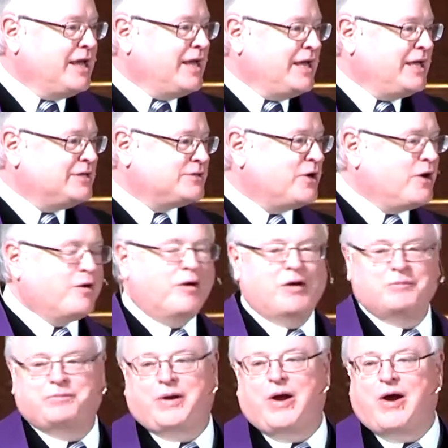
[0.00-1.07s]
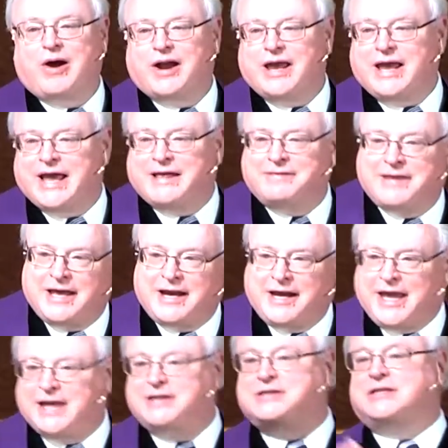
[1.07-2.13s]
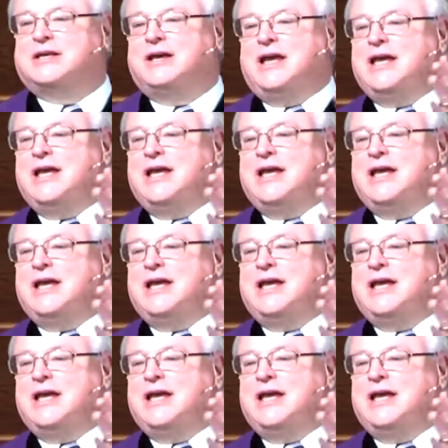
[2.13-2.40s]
his or her own party and then against the